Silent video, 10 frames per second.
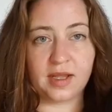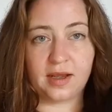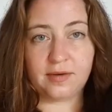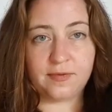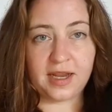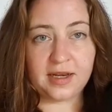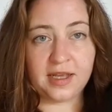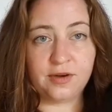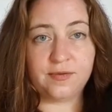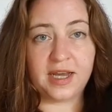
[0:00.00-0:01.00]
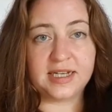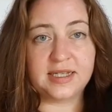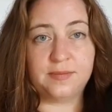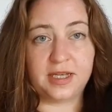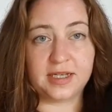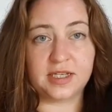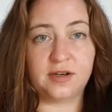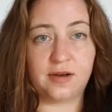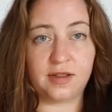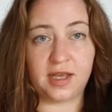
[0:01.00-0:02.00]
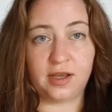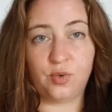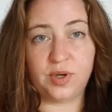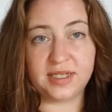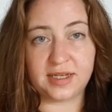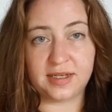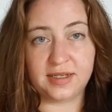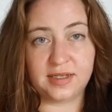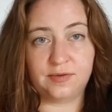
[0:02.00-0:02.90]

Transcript: And finally, you'll find some links to online quizzes